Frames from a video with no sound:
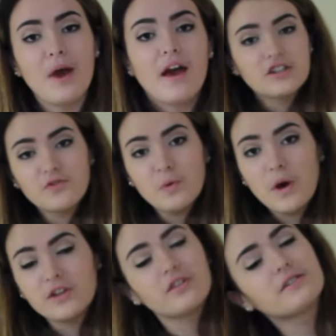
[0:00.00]
Also, if you
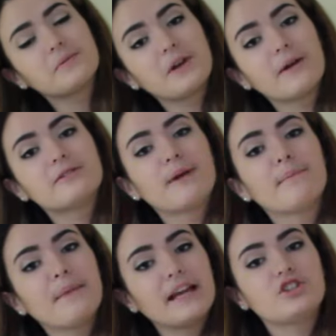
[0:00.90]
want, you can subscribe to my
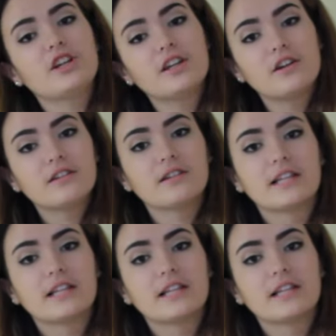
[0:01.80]
main channel.